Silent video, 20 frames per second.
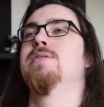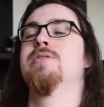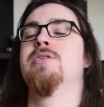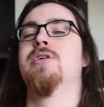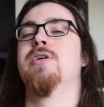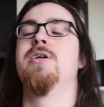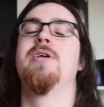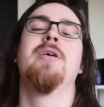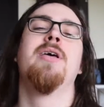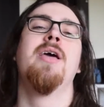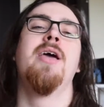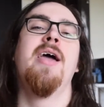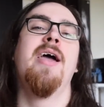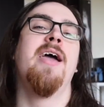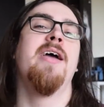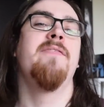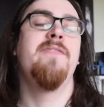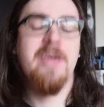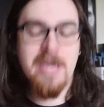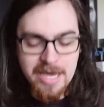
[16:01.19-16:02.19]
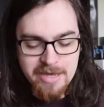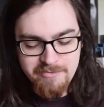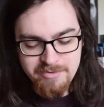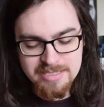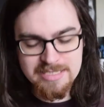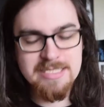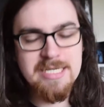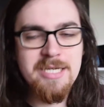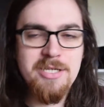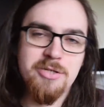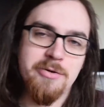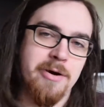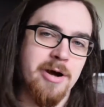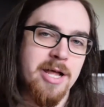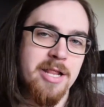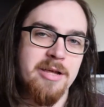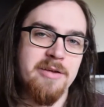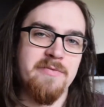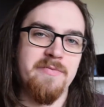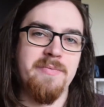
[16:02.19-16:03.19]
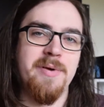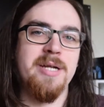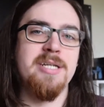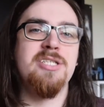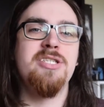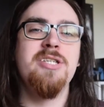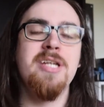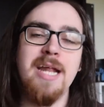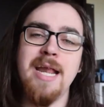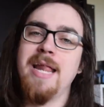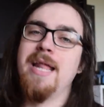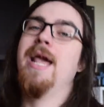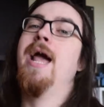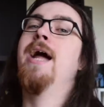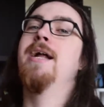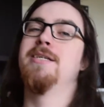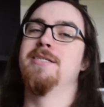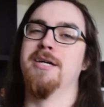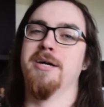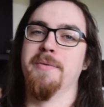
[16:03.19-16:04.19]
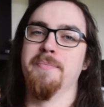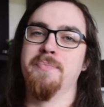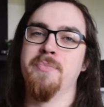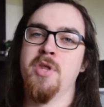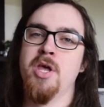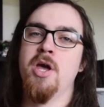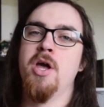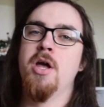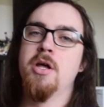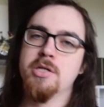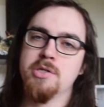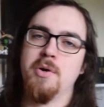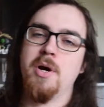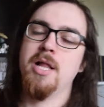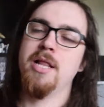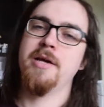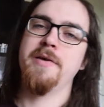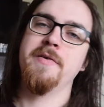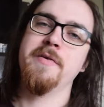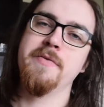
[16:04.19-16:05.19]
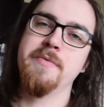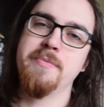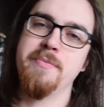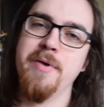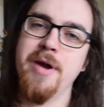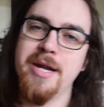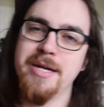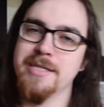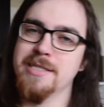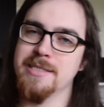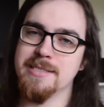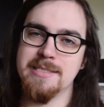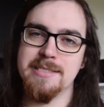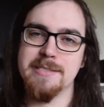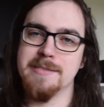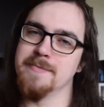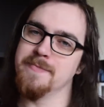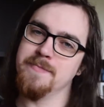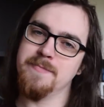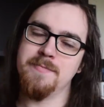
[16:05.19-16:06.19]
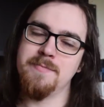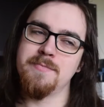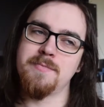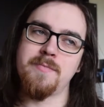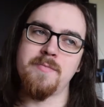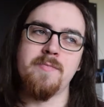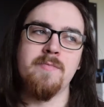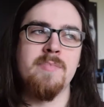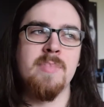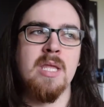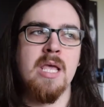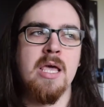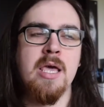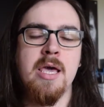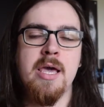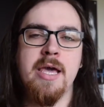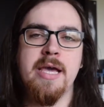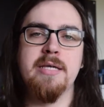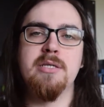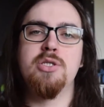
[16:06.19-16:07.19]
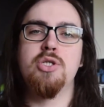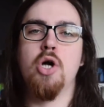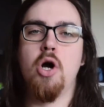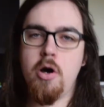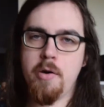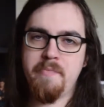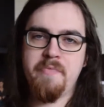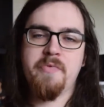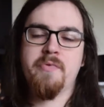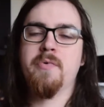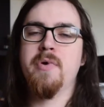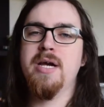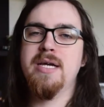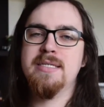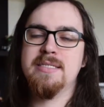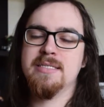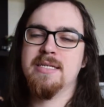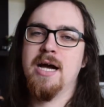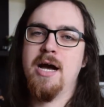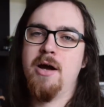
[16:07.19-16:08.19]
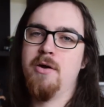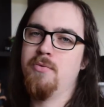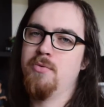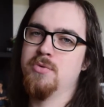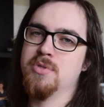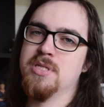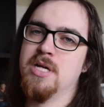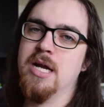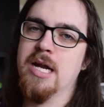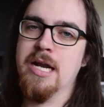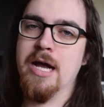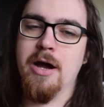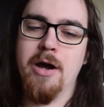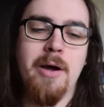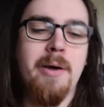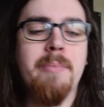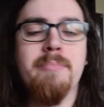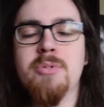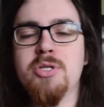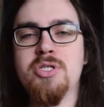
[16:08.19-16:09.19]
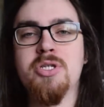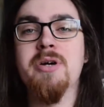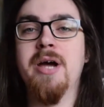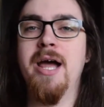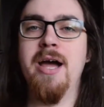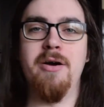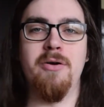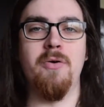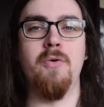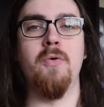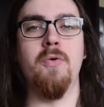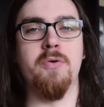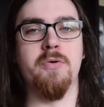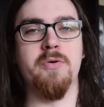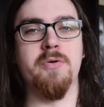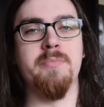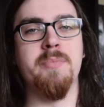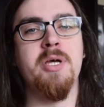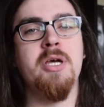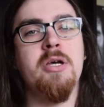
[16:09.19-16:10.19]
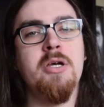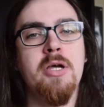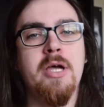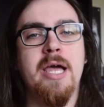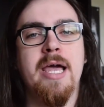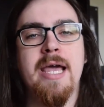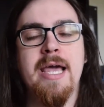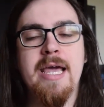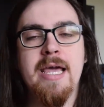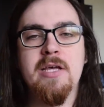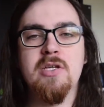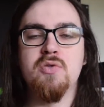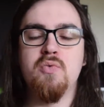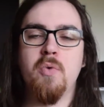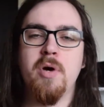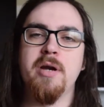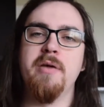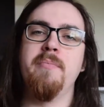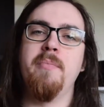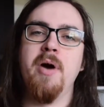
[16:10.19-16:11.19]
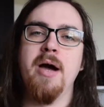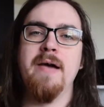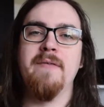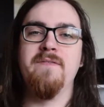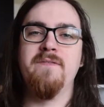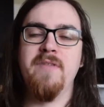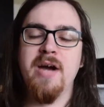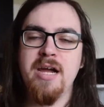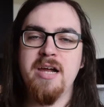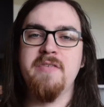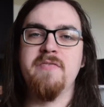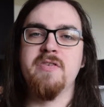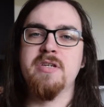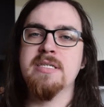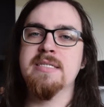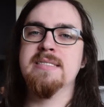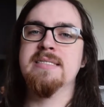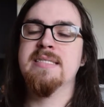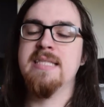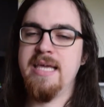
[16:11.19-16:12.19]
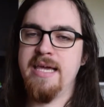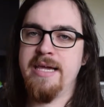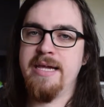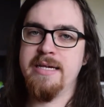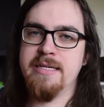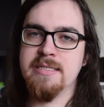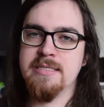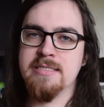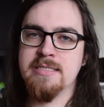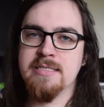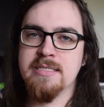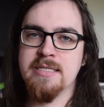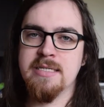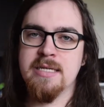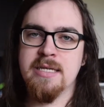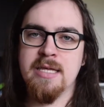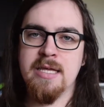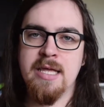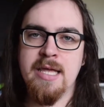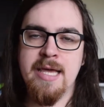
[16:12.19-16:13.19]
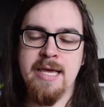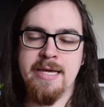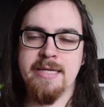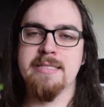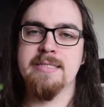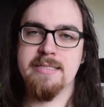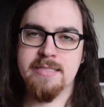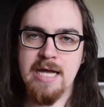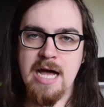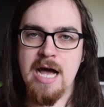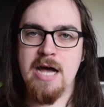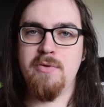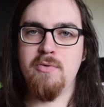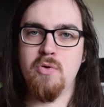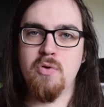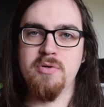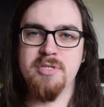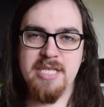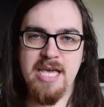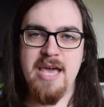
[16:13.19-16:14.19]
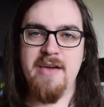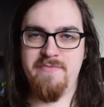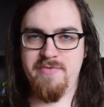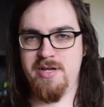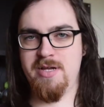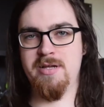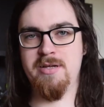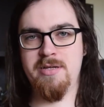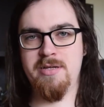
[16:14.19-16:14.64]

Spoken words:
2, if you haven't seen Twilight of the Apprentice, you need to catch up. Twilight of the Apprentice is top 3 Star Wars, and I'm not sure how to order them. It is one of my favoritist things in Star Wars ever.